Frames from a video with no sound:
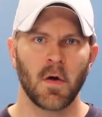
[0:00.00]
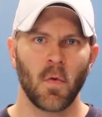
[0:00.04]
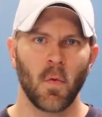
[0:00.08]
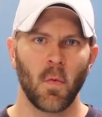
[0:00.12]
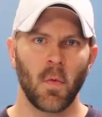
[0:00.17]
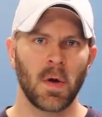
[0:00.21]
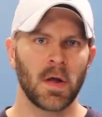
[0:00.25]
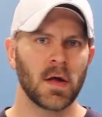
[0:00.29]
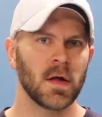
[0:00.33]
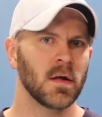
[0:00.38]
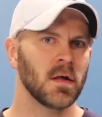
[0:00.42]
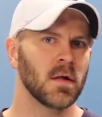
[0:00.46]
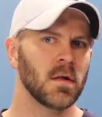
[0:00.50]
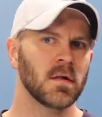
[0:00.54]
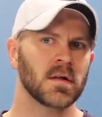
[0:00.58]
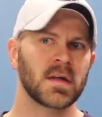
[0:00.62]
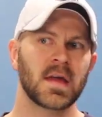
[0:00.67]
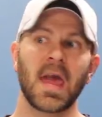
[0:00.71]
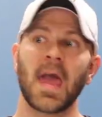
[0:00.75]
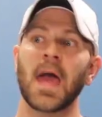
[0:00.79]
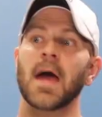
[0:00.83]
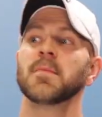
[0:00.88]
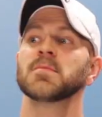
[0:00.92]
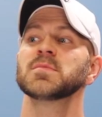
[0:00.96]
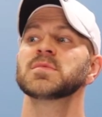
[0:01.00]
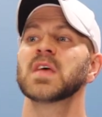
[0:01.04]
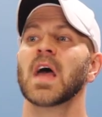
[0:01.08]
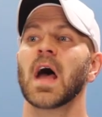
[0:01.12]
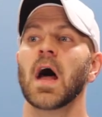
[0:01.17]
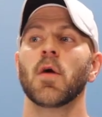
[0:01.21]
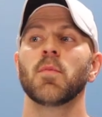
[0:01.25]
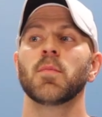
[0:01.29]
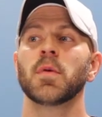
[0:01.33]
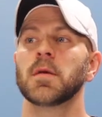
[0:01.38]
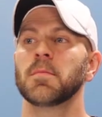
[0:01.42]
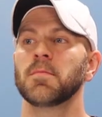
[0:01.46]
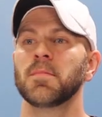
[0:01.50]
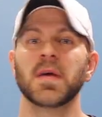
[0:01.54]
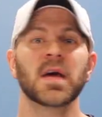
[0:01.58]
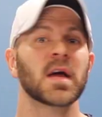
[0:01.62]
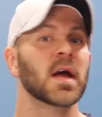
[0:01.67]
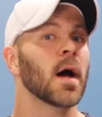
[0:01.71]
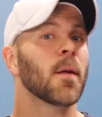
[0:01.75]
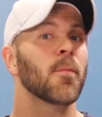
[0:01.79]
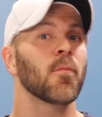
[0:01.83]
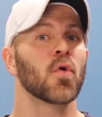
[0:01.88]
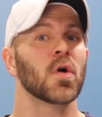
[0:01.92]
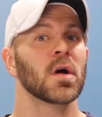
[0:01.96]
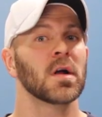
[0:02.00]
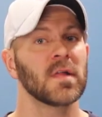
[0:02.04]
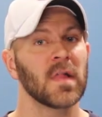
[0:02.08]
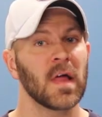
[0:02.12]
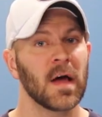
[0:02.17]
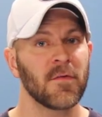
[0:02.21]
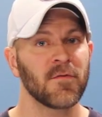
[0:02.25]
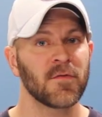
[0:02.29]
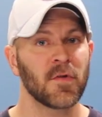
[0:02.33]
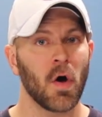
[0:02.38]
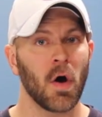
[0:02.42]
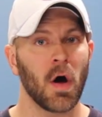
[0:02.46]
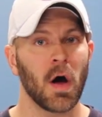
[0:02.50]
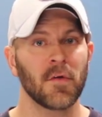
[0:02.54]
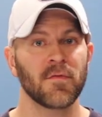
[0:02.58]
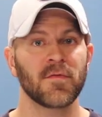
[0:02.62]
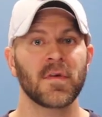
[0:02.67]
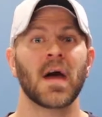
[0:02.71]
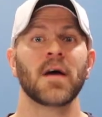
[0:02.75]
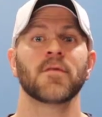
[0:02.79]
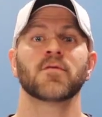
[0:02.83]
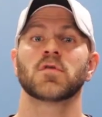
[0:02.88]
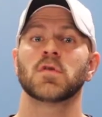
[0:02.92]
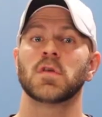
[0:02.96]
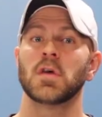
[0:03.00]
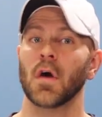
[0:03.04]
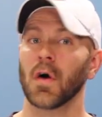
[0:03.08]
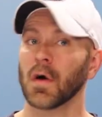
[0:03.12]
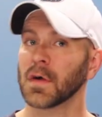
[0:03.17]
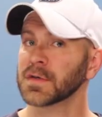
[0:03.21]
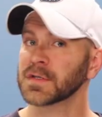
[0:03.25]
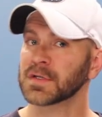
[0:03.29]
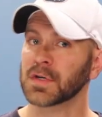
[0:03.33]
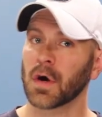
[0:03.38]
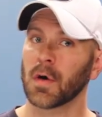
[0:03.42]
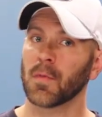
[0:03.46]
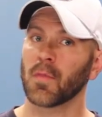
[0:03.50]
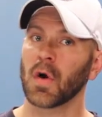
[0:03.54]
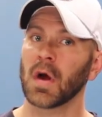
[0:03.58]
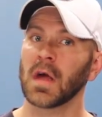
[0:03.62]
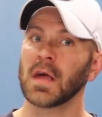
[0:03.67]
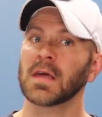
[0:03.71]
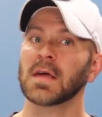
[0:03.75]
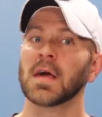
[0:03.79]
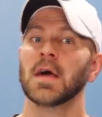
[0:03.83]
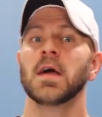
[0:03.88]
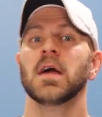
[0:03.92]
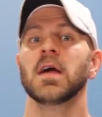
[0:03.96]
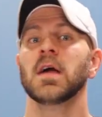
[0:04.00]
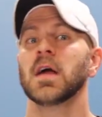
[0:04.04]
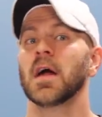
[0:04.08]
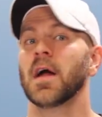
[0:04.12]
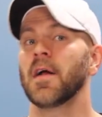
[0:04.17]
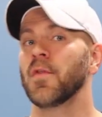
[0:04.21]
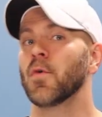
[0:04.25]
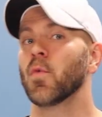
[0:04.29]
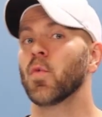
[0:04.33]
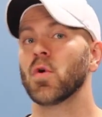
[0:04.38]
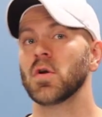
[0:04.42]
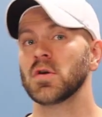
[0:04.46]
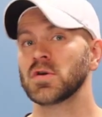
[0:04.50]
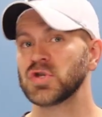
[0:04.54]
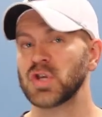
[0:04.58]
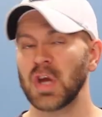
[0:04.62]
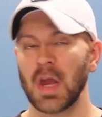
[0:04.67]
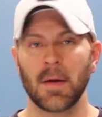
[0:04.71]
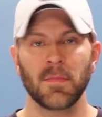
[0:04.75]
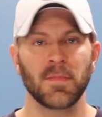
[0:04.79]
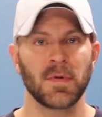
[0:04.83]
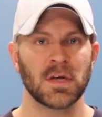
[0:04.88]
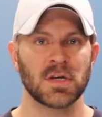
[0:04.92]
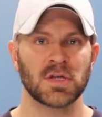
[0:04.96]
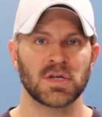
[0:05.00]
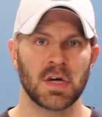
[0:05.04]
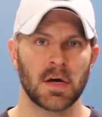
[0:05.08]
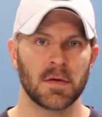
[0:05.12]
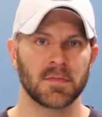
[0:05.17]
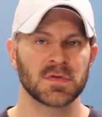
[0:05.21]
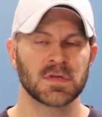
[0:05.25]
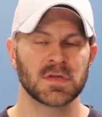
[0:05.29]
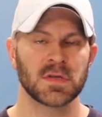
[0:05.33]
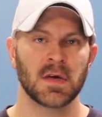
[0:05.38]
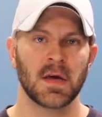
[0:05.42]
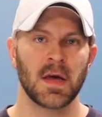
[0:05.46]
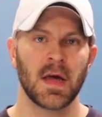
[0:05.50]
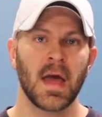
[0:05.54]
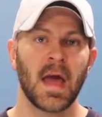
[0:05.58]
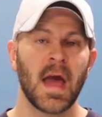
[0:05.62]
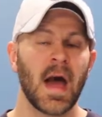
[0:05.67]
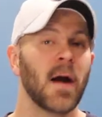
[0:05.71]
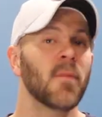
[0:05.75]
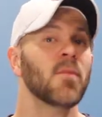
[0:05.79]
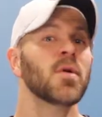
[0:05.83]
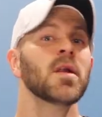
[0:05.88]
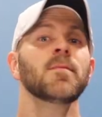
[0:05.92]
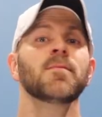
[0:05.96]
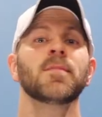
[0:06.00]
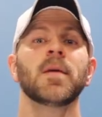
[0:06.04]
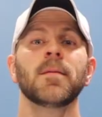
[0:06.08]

Will Cam Talbot pick up where he left off after the All-Star break and the World Championships? How many